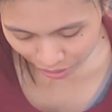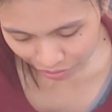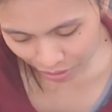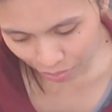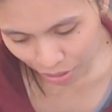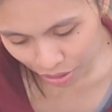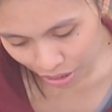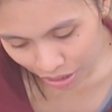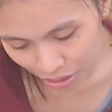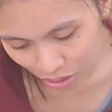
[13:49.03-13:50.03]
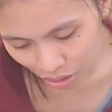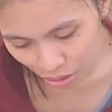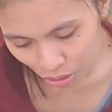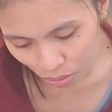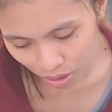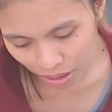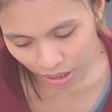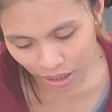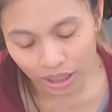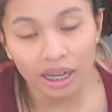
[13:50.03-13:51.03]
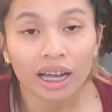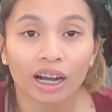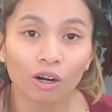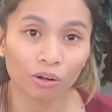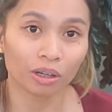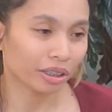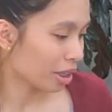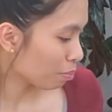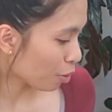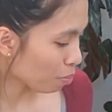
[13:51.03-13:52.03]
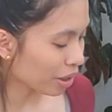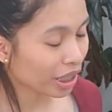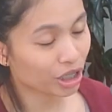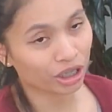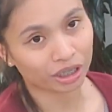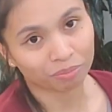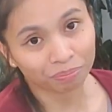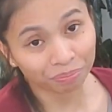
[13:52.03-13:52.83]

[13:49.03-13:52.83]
have in Monstera deliciosa. Oh, in propagation.